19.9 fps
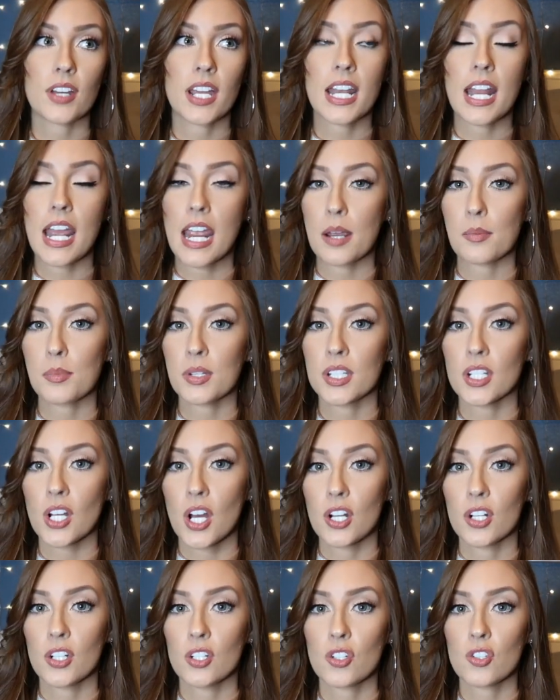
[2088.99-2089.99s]
an
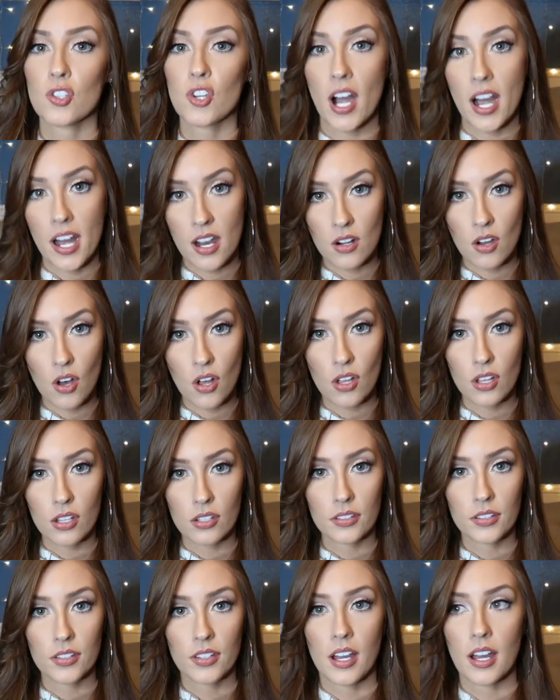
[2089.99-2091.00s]
Amazon try-on haul.